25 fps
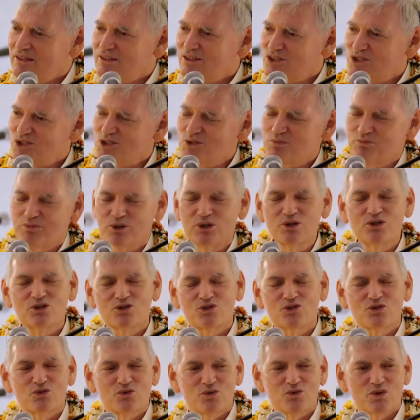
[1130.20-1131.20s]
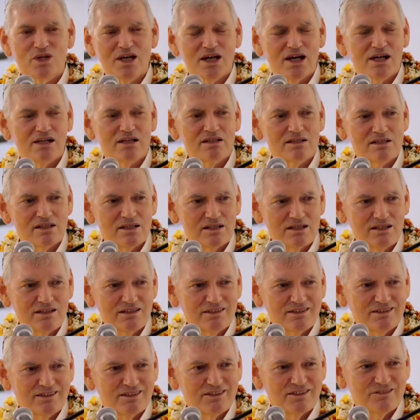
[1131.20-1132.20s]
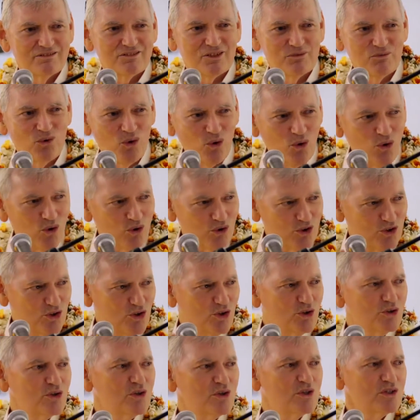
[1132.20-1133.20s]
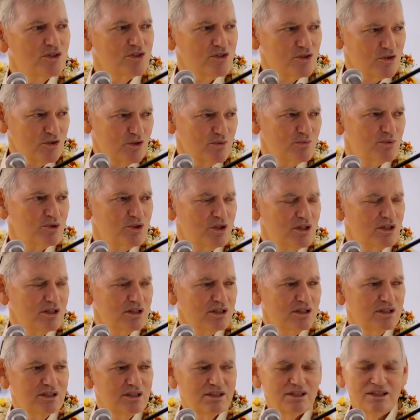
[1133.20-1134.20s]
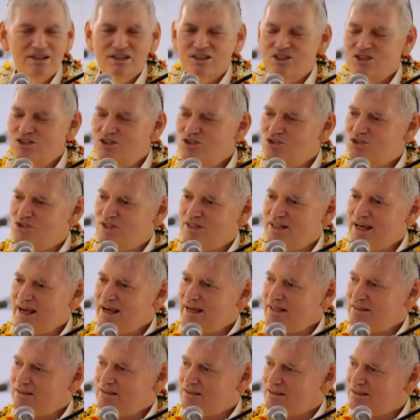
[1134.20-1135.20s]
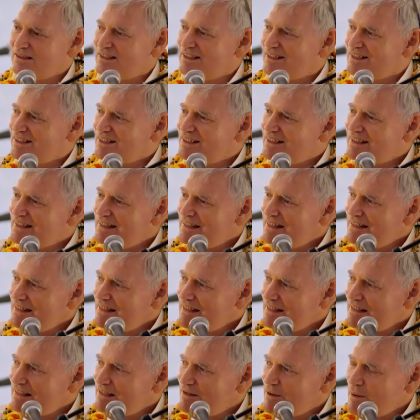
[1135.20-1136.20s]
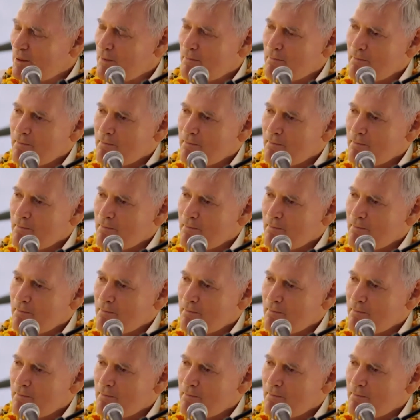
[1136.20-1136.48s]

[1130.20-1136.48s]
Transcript: The spiritual reality from all yogic scripture is that the